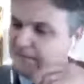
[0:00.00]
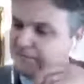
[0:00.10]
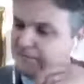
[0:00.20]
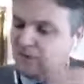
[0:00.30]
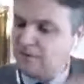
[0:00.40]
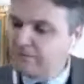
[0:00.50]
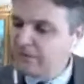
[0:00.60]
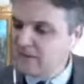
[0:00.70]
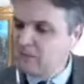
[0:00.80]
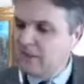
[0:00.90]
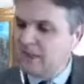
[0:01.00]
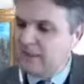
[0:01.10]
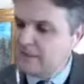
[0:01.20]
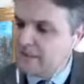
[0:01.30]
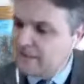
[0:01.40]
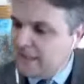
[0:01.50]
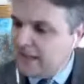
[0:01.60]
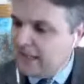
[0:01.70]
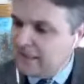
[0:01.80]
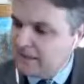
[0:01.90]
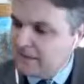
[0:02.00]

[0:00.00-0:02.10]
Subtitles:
for the first one is 10.